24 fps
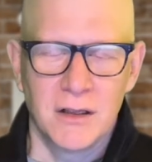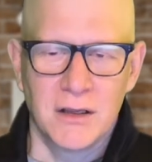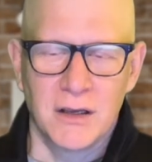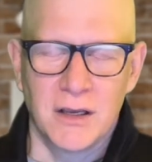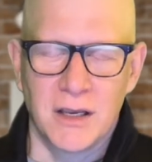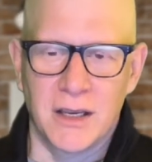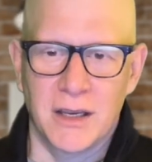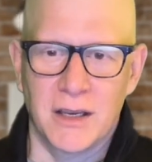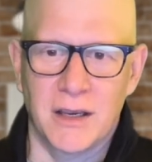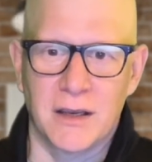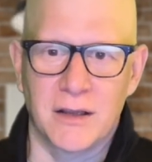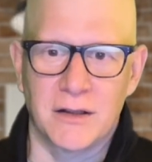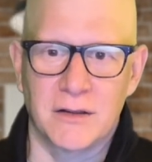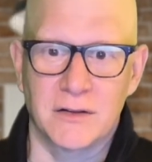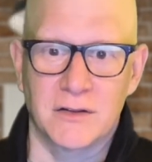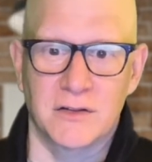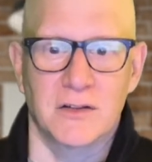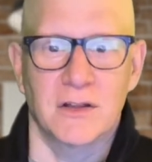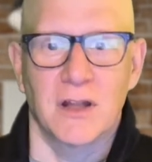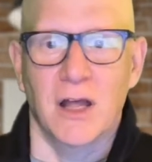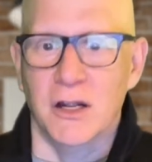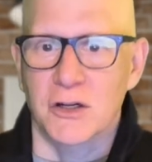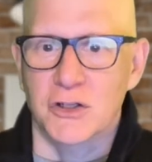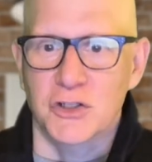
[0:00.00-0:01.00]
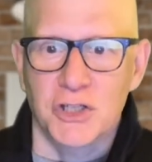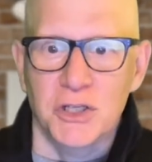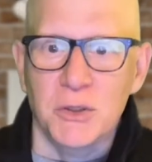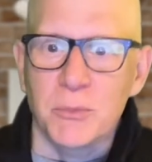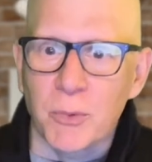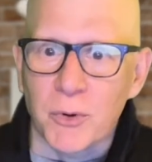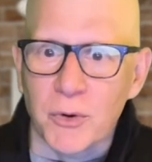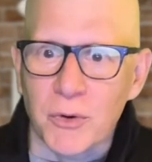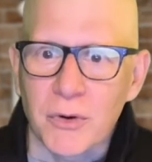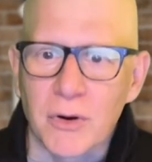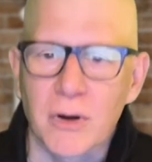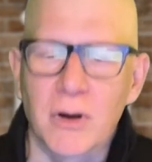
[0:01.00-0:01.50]
And it's a lot
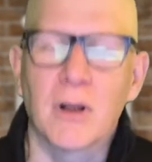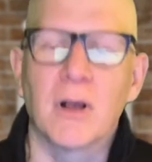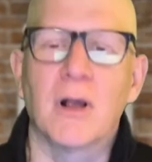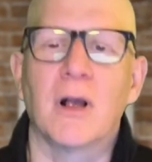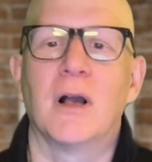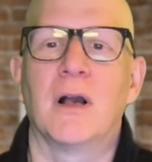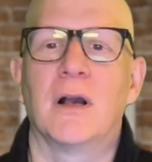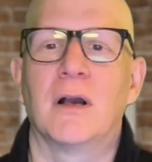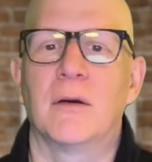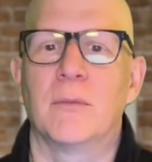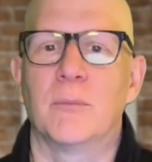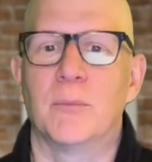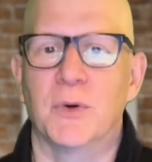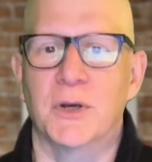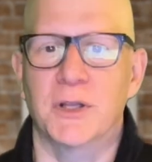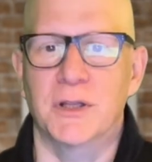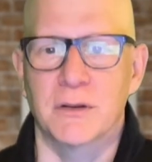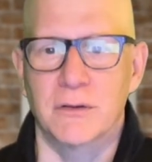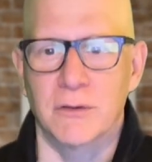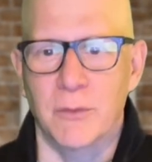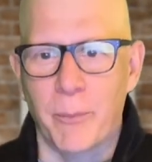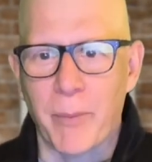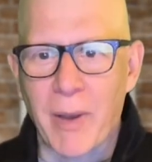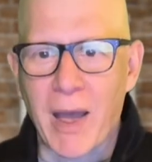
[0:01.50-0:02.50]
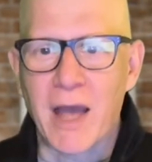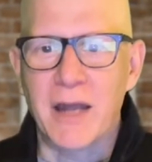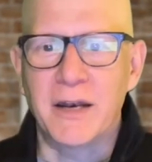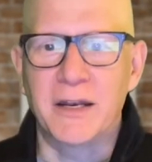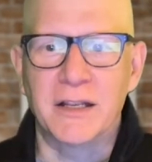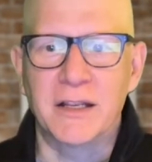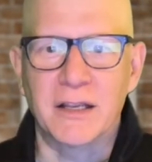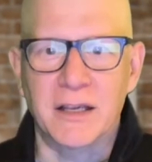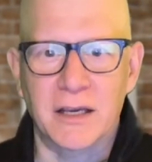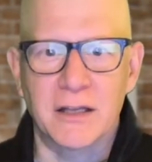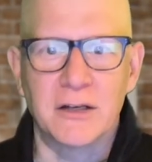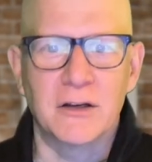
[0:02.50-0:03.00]
cheaper, but the
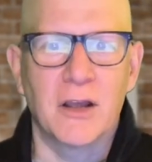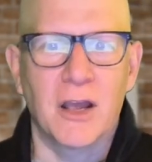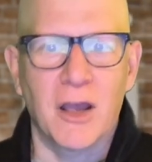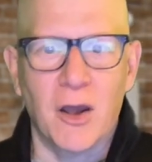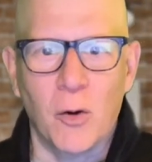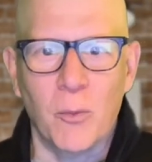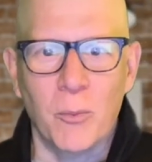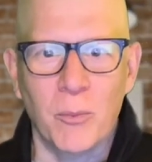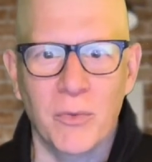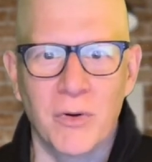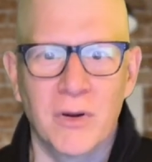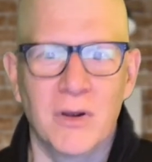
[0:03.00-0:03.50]
padding kind of help.